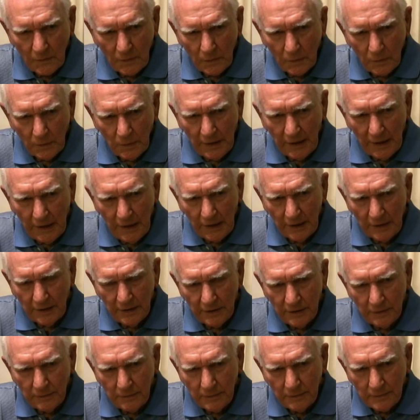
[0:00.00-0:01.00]
we had
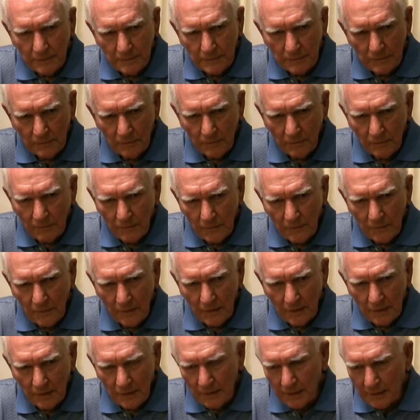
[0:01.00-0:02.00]
to
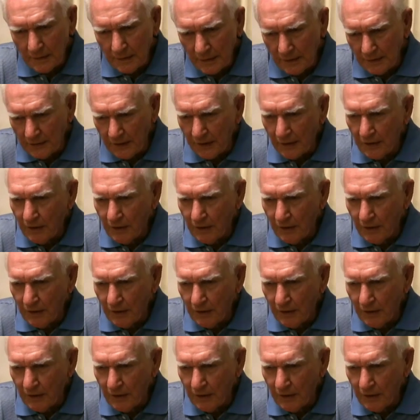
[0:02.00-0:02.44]
they